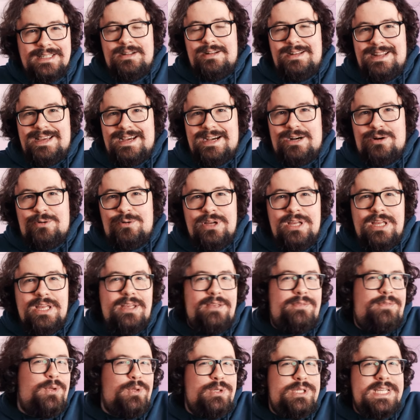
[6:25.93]
Now,
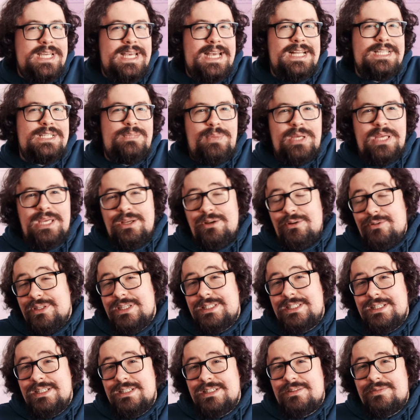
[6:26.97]
if you dare to ping on
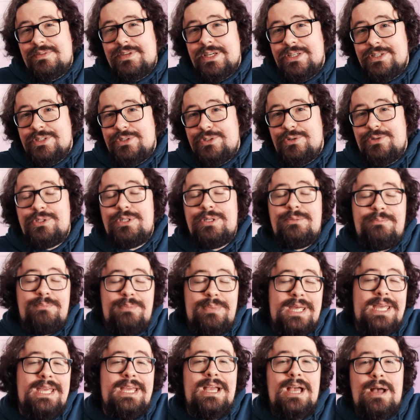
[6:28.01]
this interface using
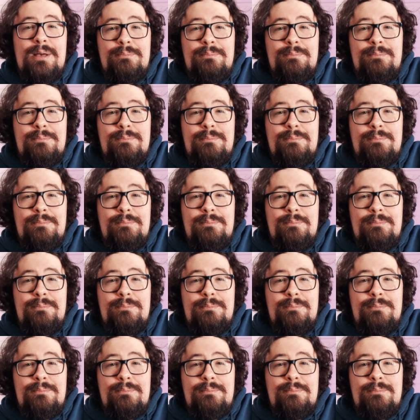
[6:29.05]
ping